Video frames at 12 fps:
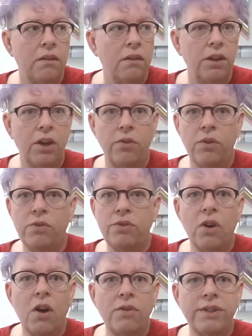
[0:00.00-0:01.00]
Those
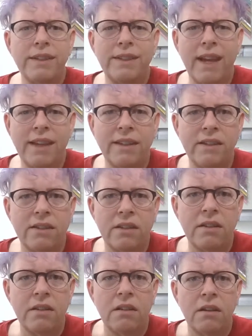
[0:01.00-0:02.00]
are all
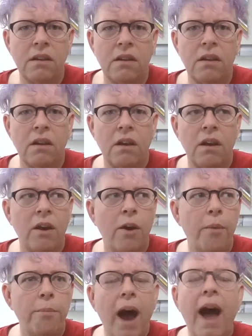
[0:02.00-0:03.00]
successes.
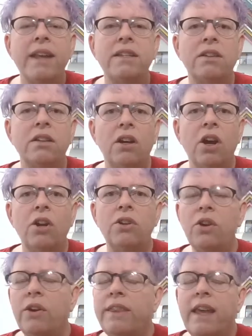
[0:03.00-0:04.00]
But
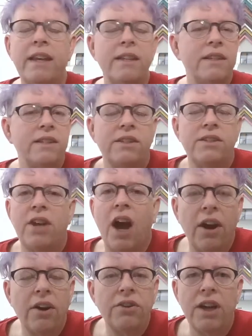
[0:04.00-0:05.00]
during this
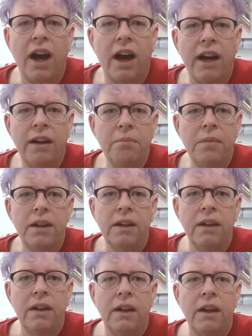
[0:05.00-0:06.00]
entire time,
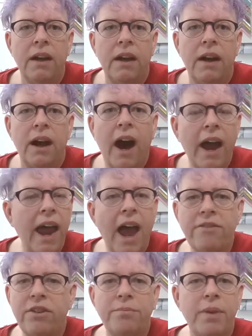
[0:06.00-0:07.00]
I
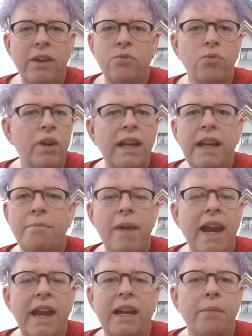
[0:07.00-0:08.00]
haven't been really
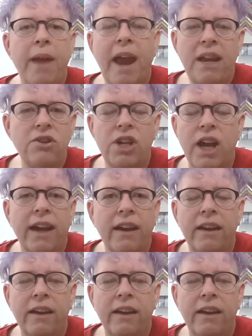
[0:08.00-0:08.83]
making a paycheck.